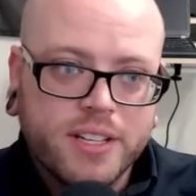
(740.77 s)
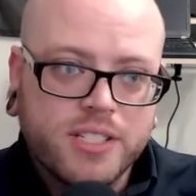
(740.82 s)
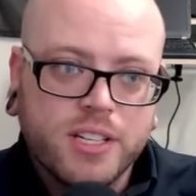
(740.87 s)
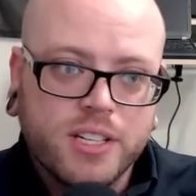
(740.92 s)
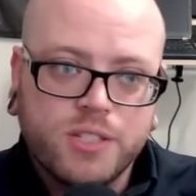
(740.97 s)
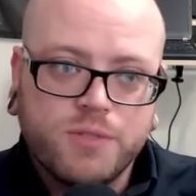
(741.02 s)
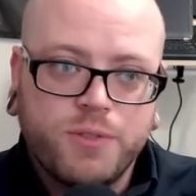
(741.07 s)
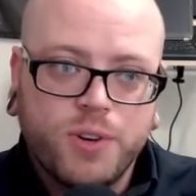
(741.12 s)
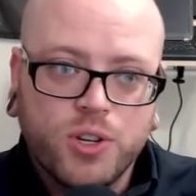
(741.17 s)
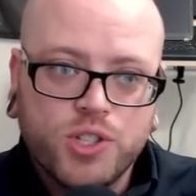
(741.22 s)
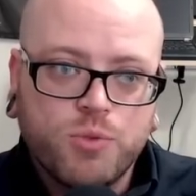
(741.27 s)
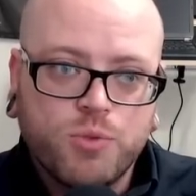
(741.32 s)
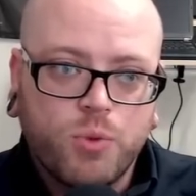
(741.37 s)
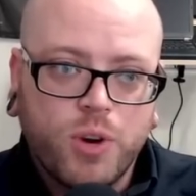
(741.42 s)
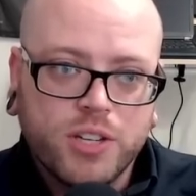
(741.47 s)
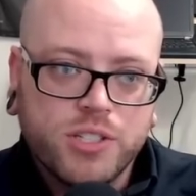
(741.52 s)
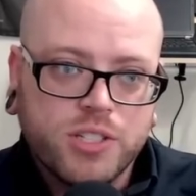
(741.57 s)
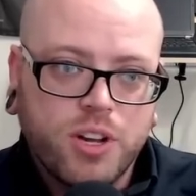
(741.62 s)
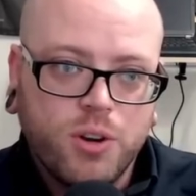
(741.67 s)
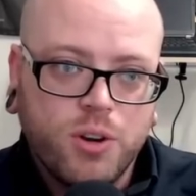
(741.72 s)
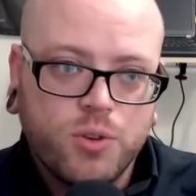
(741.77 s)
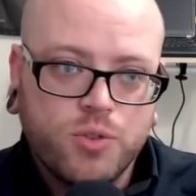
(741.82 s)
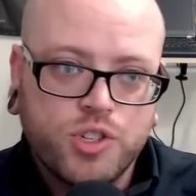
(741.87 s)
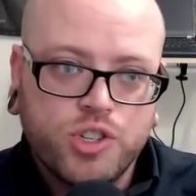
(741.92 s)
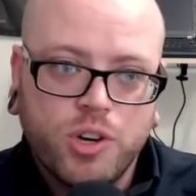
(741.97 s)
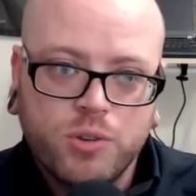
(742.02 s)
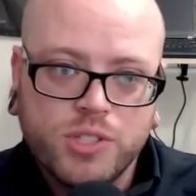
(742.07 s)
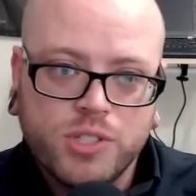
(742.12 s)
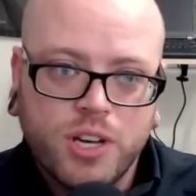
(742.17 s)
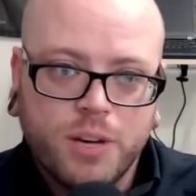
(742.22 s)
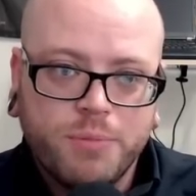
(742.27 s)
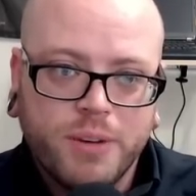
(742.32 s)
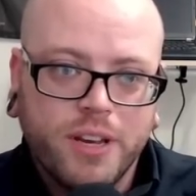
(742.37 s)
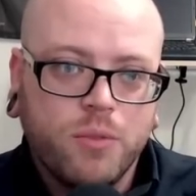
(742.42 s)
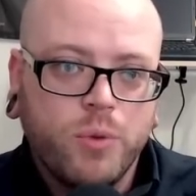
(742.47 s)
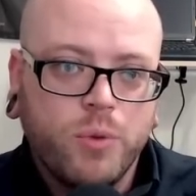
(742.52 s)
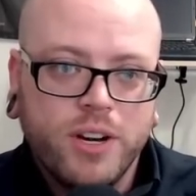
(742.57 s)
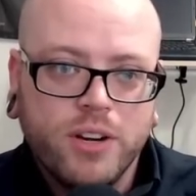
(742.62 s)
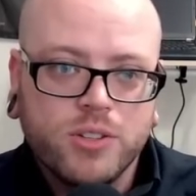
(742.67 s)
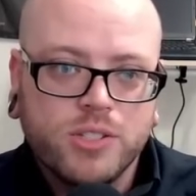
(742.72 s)
It says first Rust code shows up
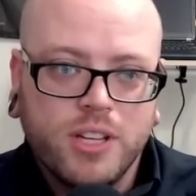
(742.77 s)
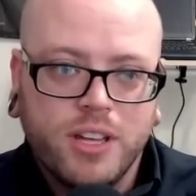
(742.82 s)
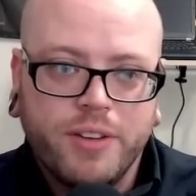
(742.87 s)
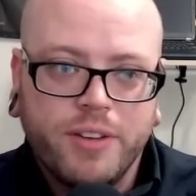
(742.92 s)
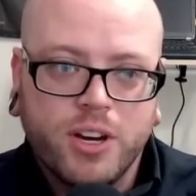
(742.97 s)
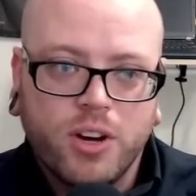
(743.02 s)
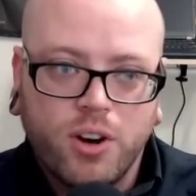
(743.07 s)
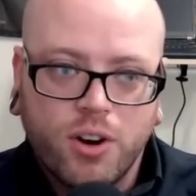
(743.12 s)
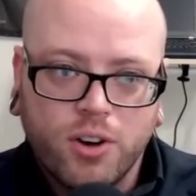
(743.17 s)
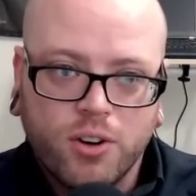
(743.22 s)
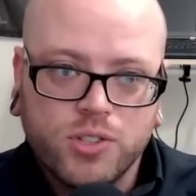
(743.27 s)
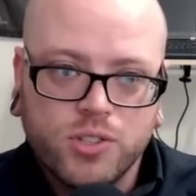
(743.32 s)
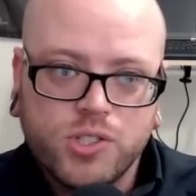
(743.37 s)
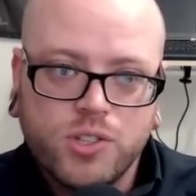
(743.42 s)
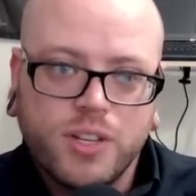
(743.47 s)
in Windows 11 kernel.